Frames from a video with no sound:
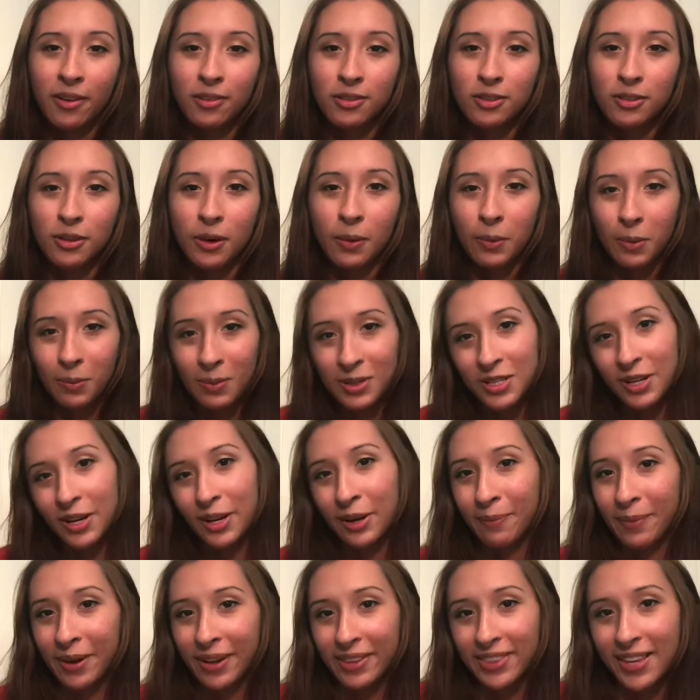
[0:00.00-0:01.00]
so I'm gonna be
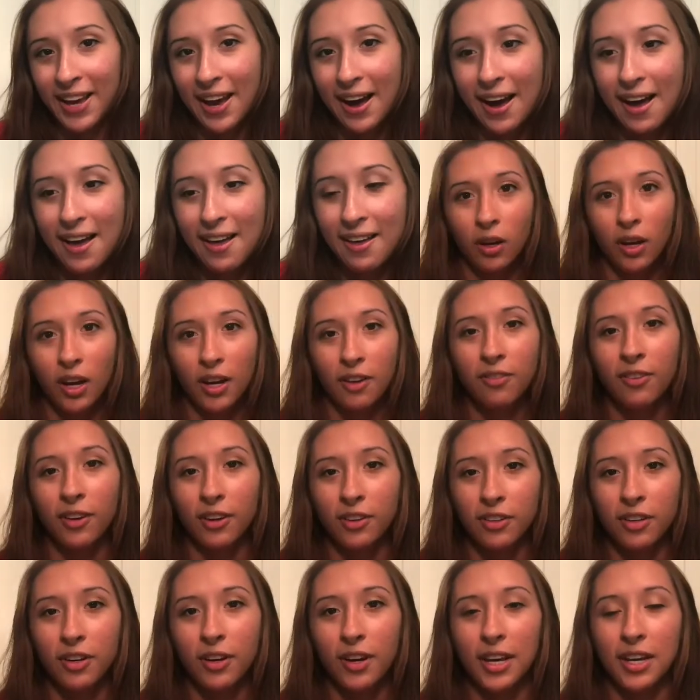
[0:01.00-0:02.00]
talking about that. I
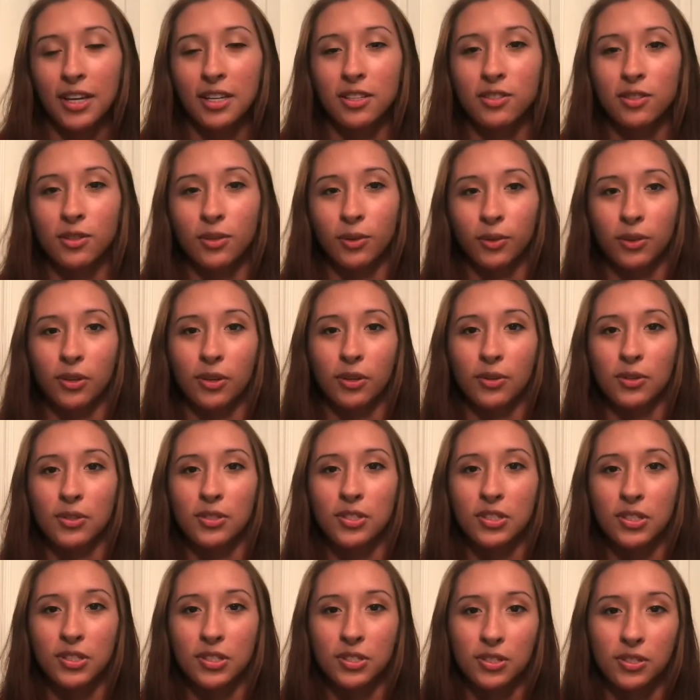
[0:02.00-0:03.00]
found out I had
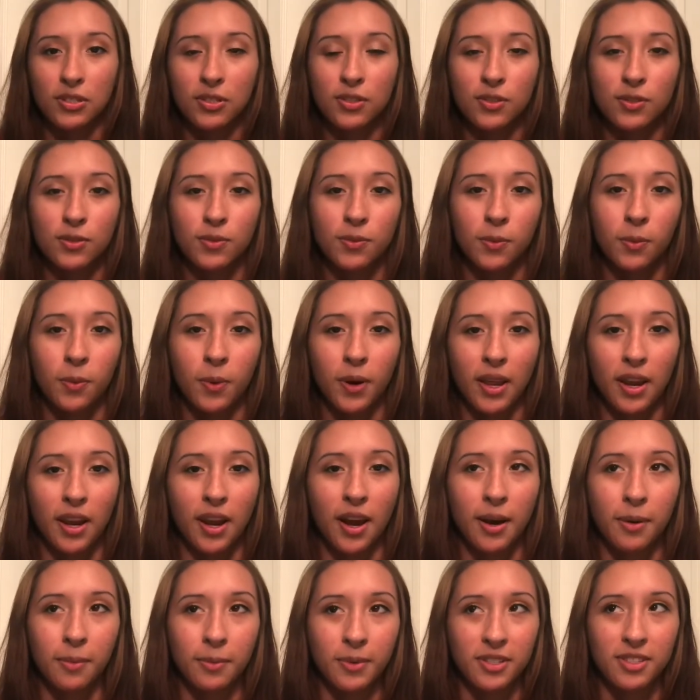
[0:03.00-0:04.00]
scoliosis when
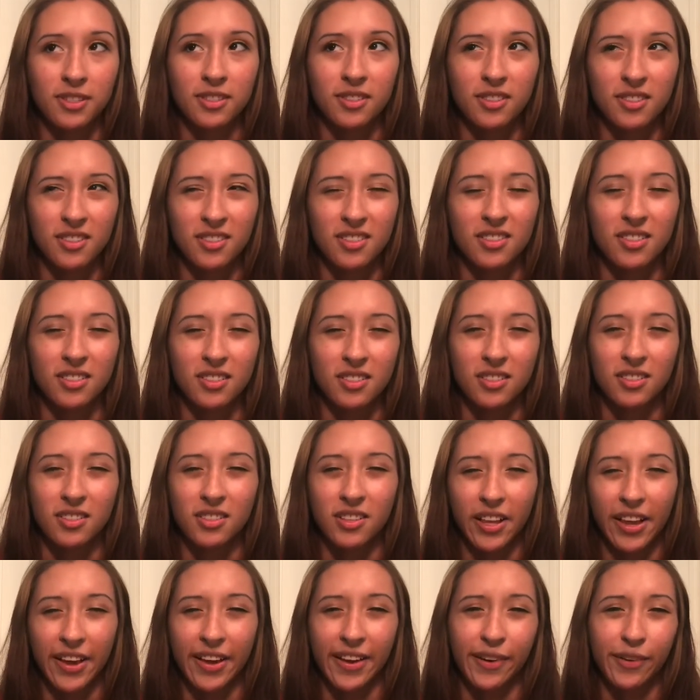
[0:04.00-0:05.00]
I was in
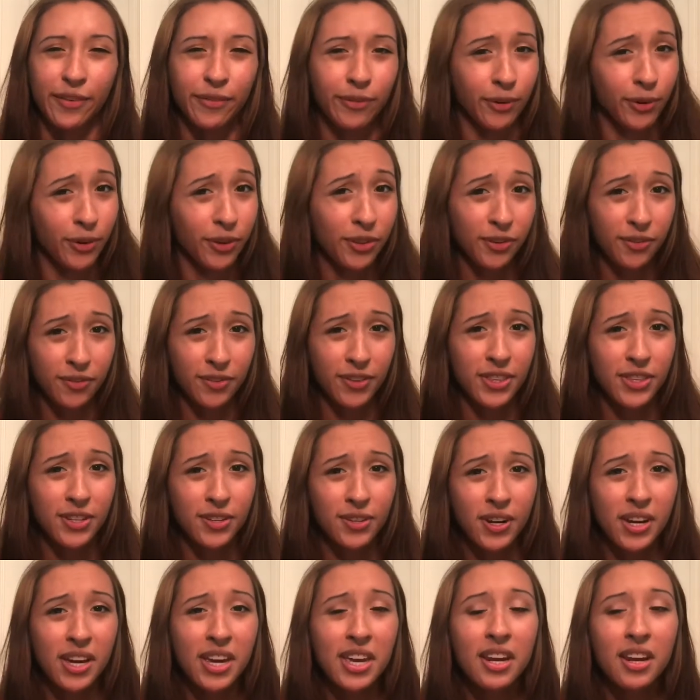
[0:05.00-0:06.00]
like 4th or 5th
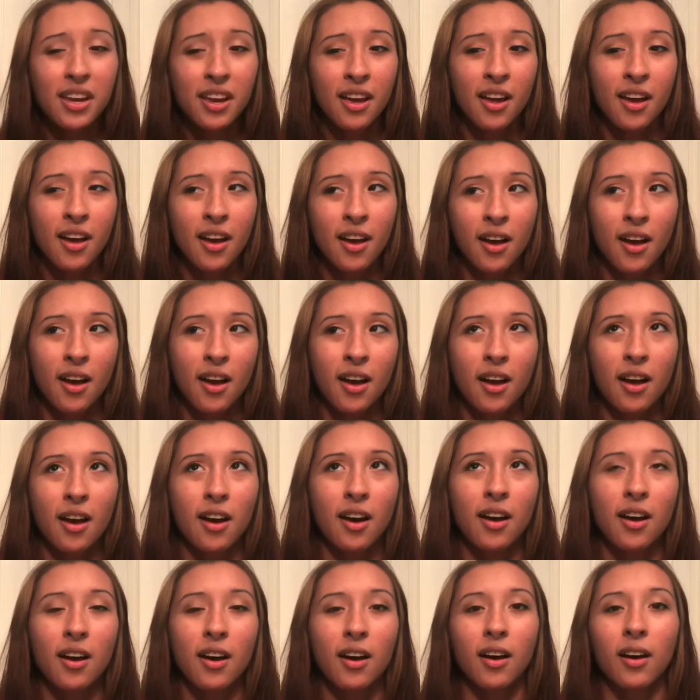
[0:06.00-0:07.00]

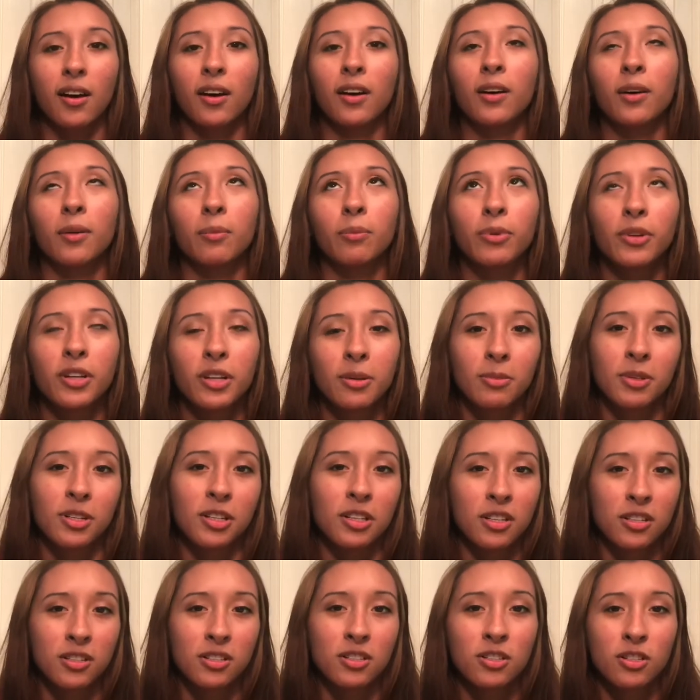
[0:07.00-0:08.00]
grade. Pretty
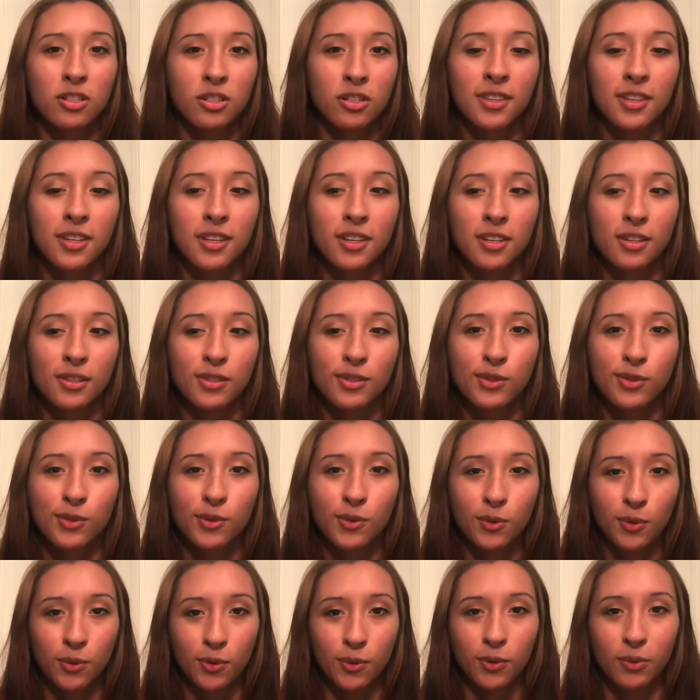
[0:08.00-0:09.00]
much the
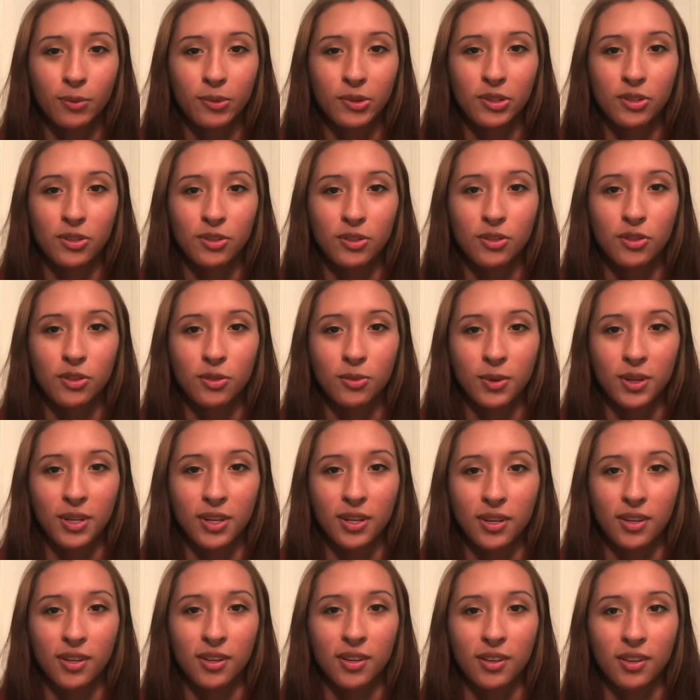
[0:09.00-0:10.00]
school was
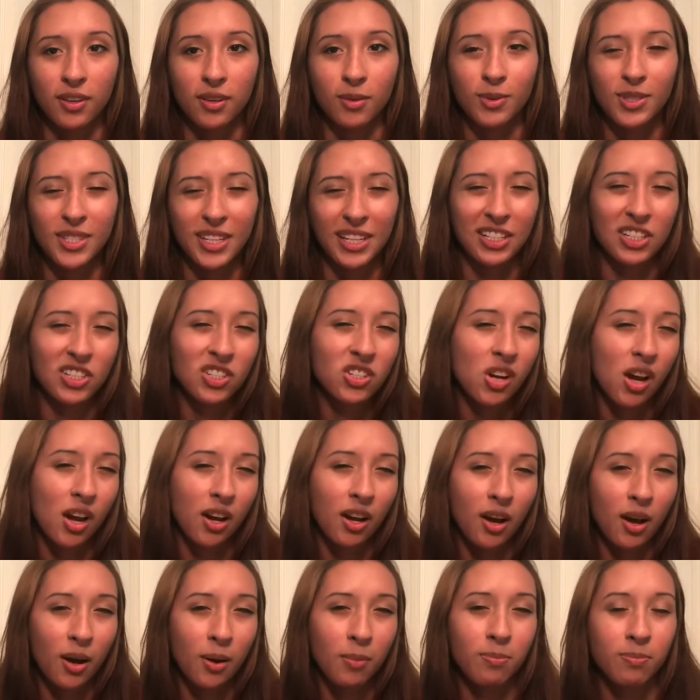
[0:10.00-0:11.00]
doing, it was like a
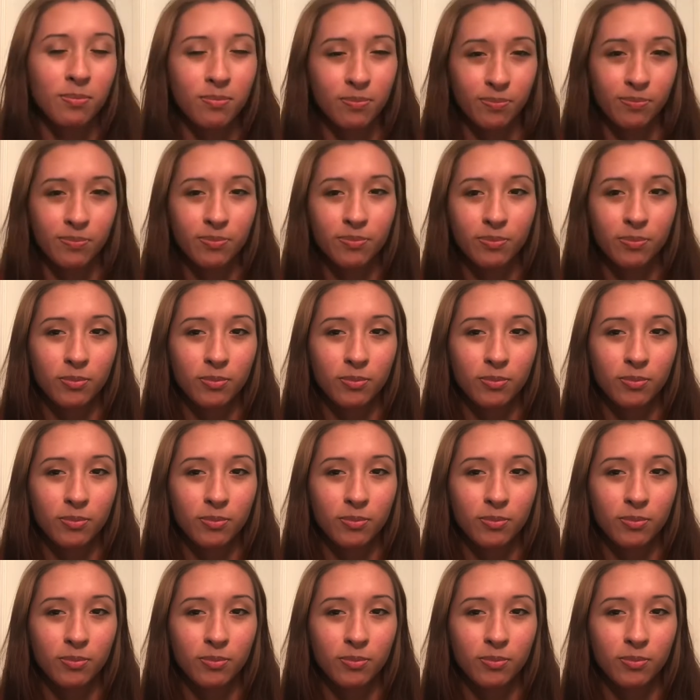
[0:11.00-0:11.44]
checkup